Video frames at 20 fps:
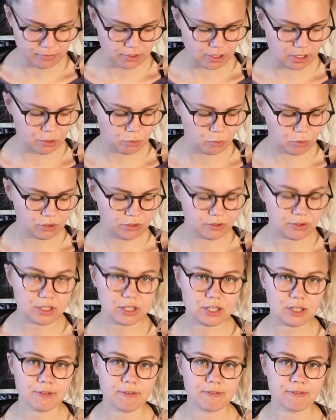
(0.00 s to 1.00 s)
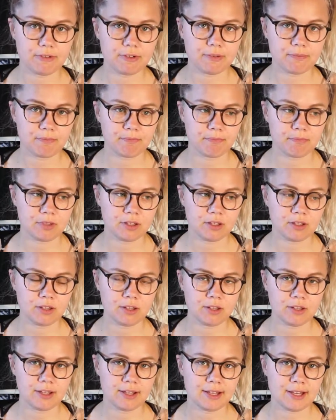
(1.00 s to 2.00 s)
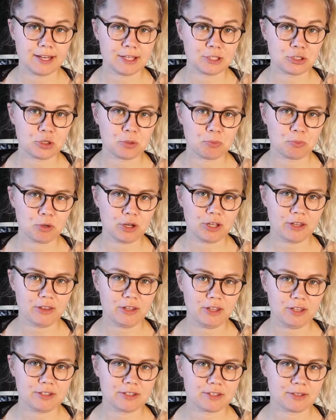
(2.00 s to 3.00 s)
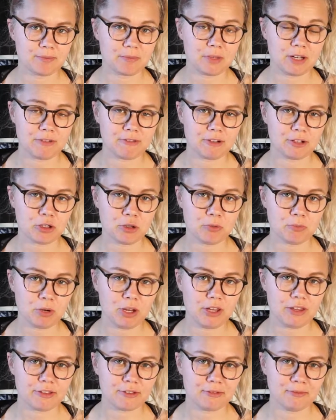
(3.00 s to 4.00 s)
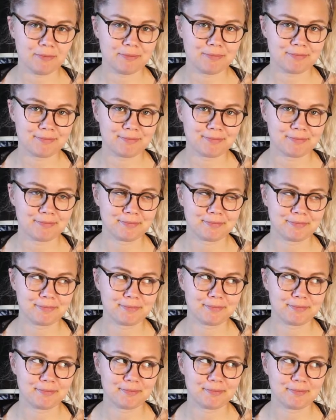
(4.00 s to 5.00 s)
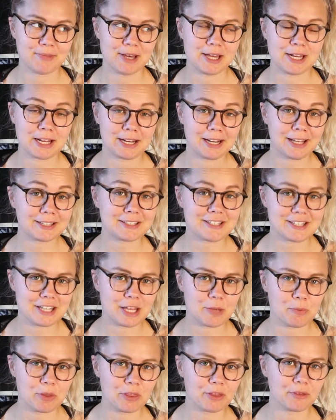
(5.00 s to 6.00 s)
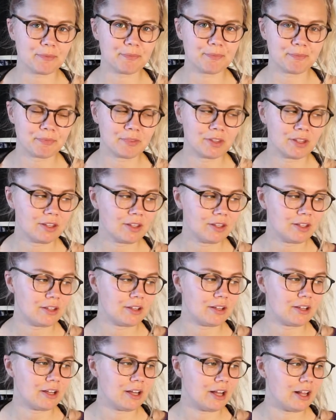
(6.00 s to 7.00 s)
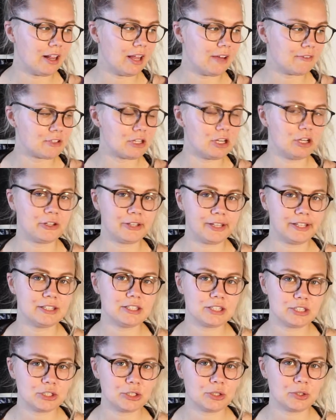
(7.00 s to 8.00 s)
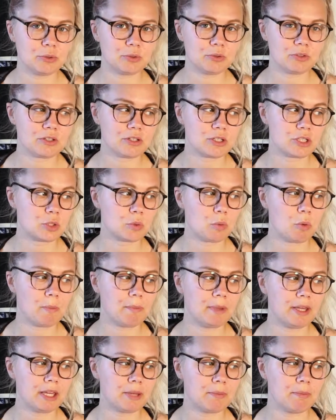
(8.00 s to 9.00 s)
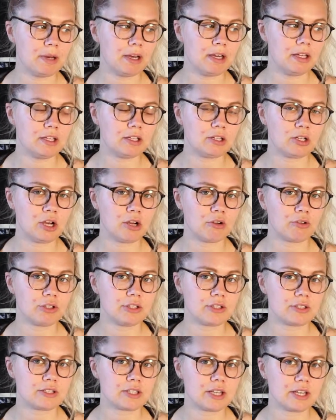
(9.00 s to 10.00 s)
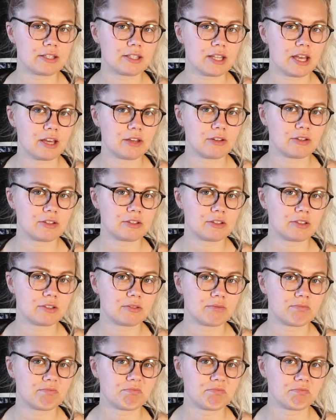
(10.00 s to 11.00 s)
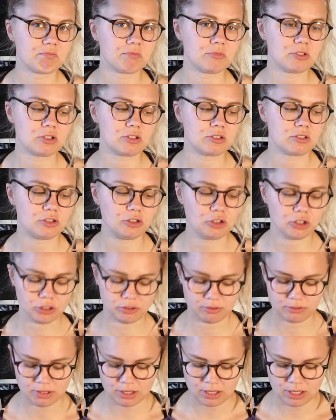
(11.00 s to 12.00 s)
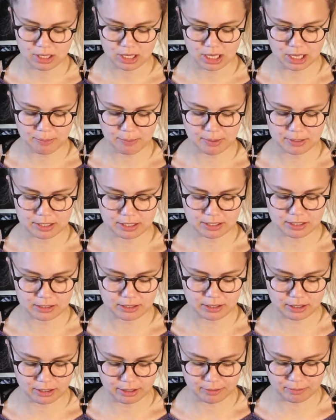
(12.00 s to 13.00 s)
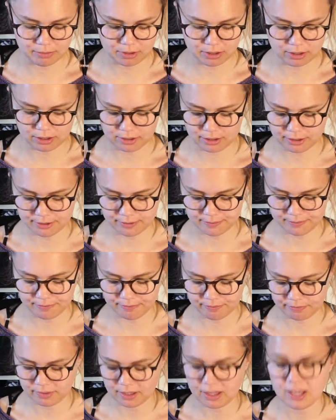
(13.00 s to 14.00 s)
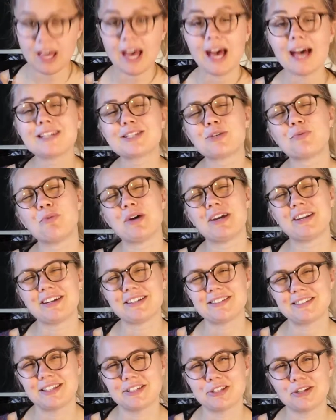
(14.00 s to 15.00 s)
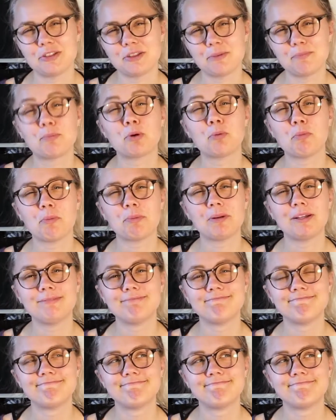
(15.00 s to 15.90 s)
we'll see if I don't break these. And if I don't break them and I like knitting with them, I'll have to look into swapping my current set out, just, you know, a bit at a time, as and when I sit on them probably.